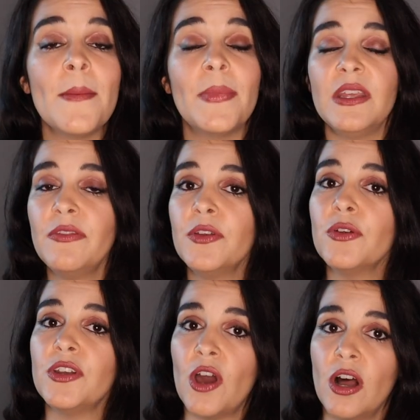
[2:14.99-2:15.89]
But if
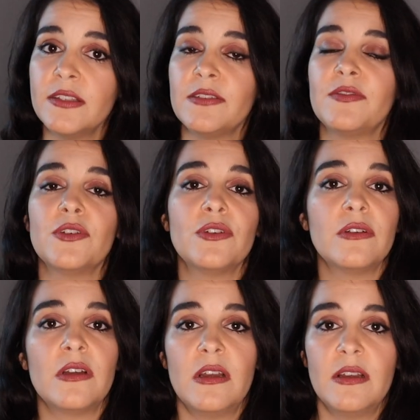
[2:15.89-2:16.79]
you're not, if
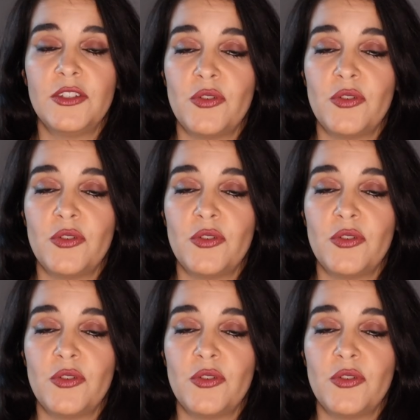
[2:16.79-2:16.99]
you're uh,